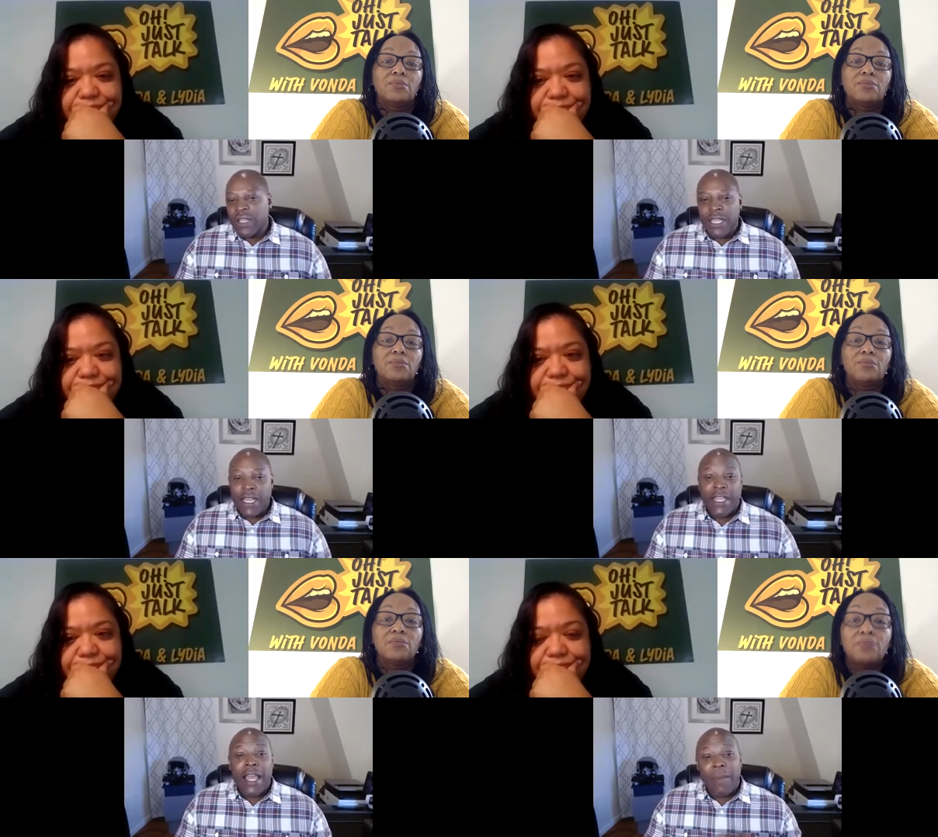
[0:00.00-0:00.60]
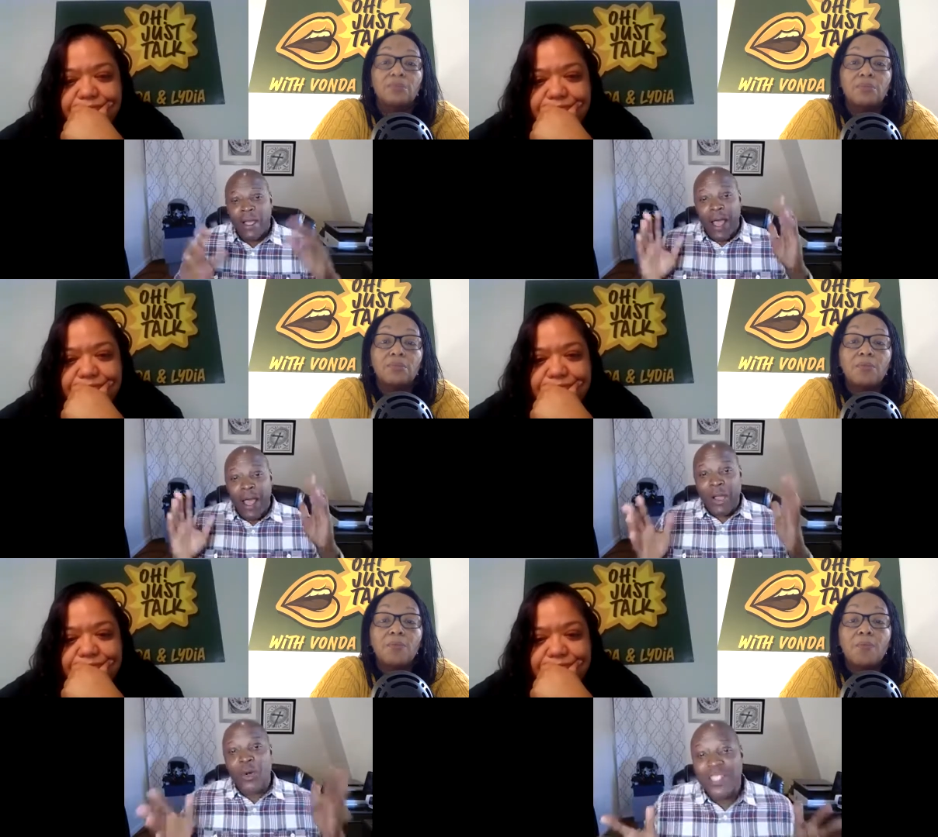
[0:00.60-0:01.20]
Speaker 1: that? And I'm a I'm a
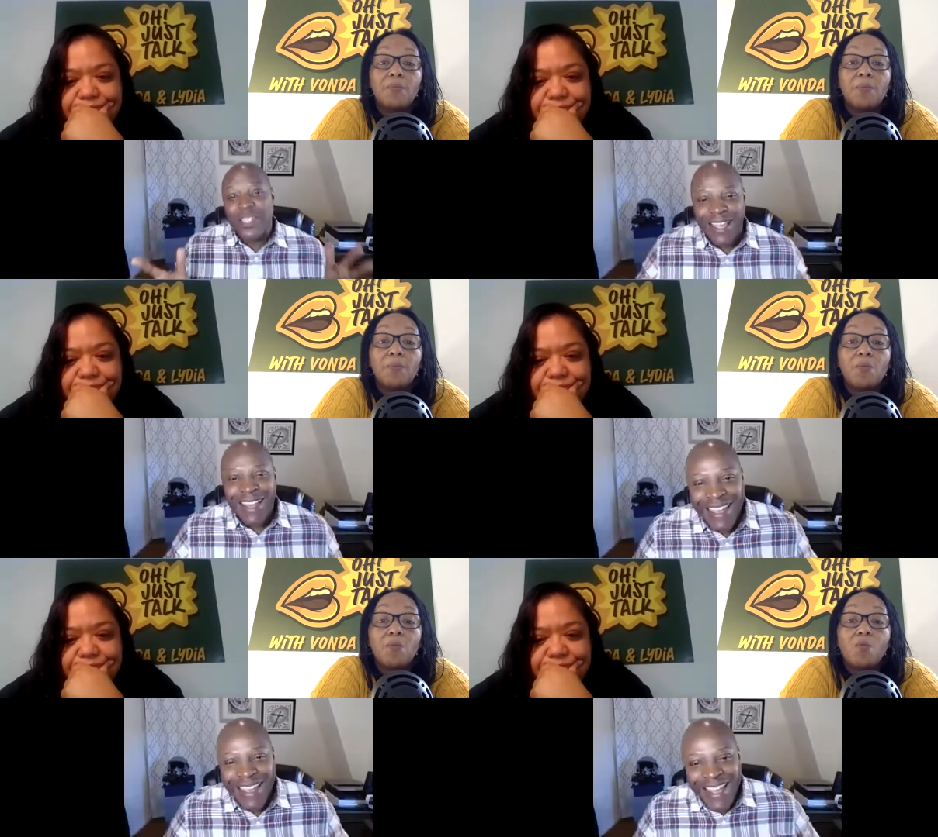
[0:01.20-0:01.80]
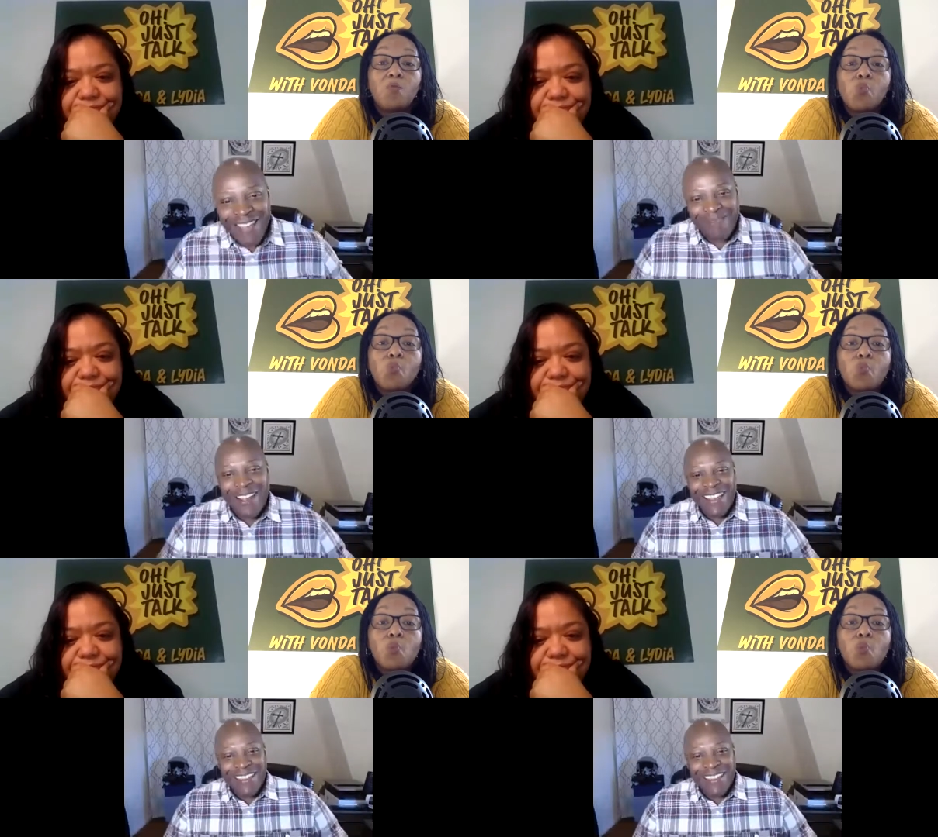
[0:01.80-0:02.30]
question kind of guy, right?